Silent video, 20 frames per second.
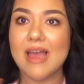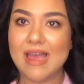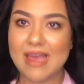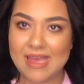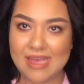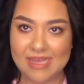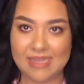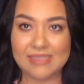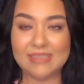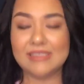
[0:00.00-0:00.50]

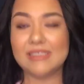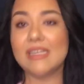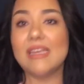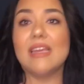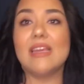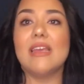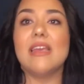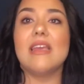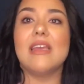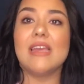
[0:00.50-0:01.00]
and
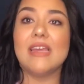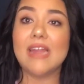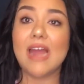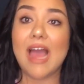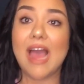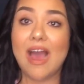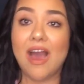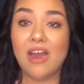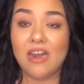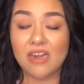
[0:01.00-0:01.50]
it
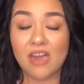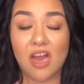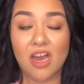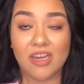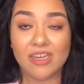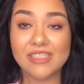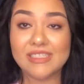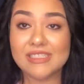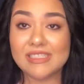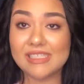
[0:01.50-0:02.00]

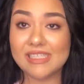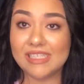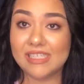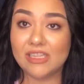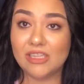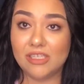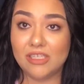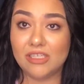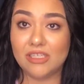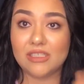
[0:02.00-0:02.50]
honestly
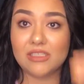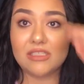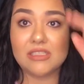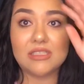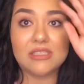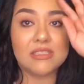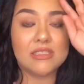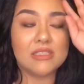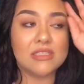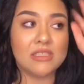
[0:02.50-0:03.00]
looks
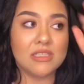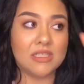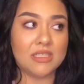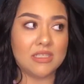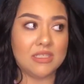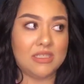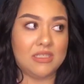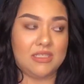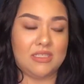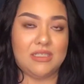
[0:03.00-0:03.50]

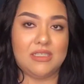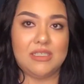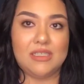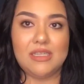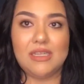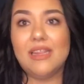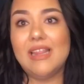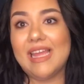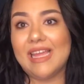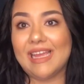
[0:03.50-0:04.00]

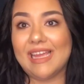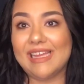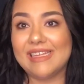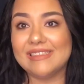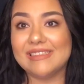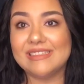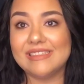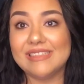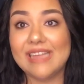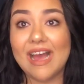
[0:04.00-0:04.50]
like
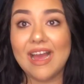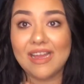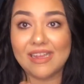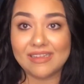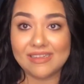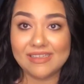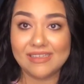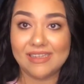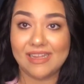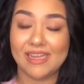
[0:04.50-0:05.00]

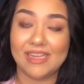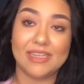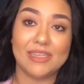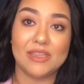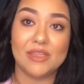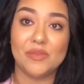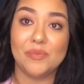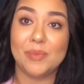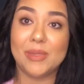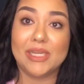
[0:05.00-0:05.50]
exactly like
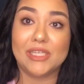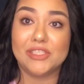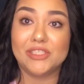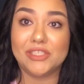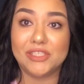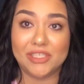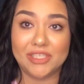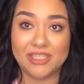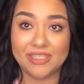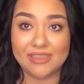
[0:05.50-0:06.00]
the
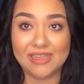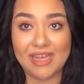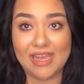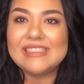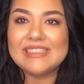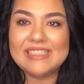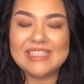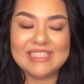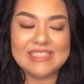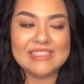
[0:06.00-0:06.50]
picture.
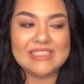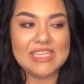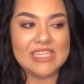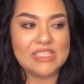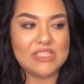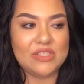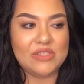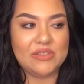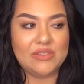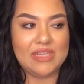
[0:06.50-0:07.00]
Like, this
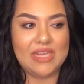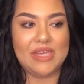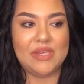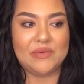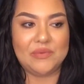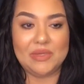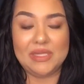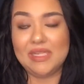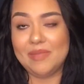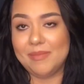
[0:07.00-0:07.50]
tattoo
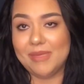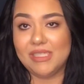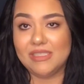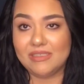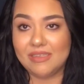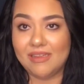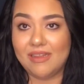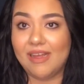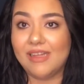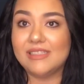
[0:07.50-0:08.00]
like really
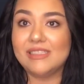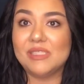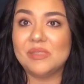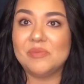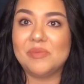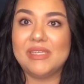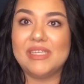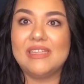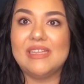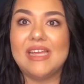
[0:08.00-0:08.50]
meant a lot
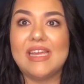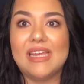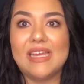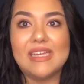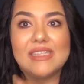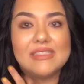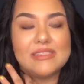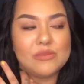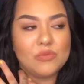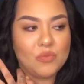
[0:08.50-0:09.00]
to me. Like,
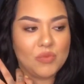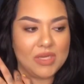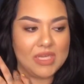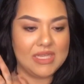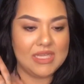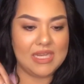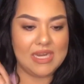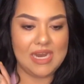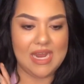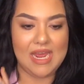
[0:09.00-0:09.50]
it's
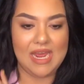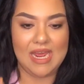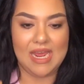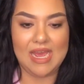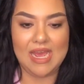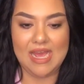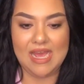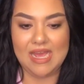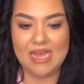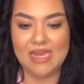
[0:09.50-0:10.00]
one that I
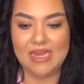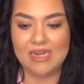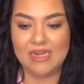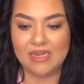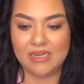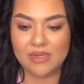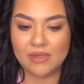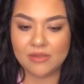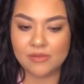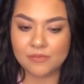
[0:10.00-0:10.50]

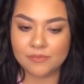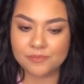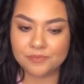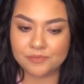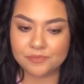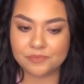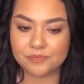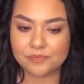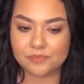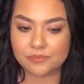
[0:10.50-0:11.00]
had,
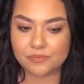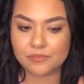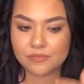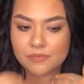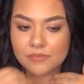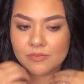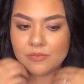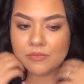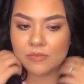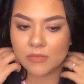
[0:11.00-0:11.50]

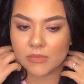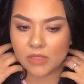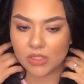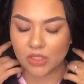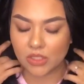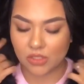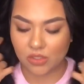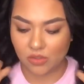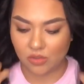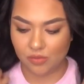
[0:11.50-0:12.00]

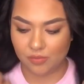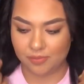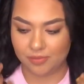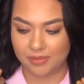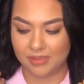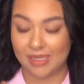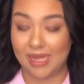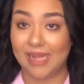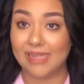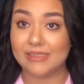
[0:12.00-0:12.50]
you know,
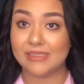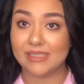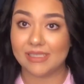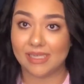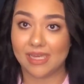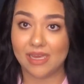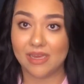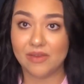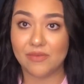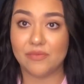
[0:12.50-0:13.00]
planned to
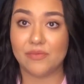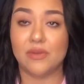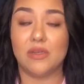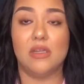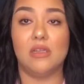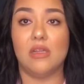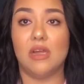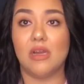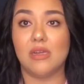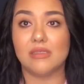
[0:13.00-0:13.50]
get for
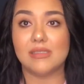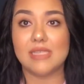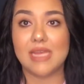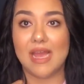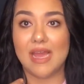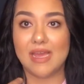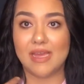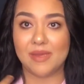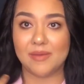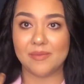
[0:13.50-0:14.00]
a long
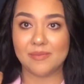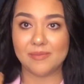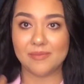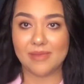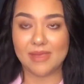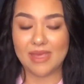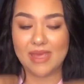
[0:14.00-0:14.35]
time,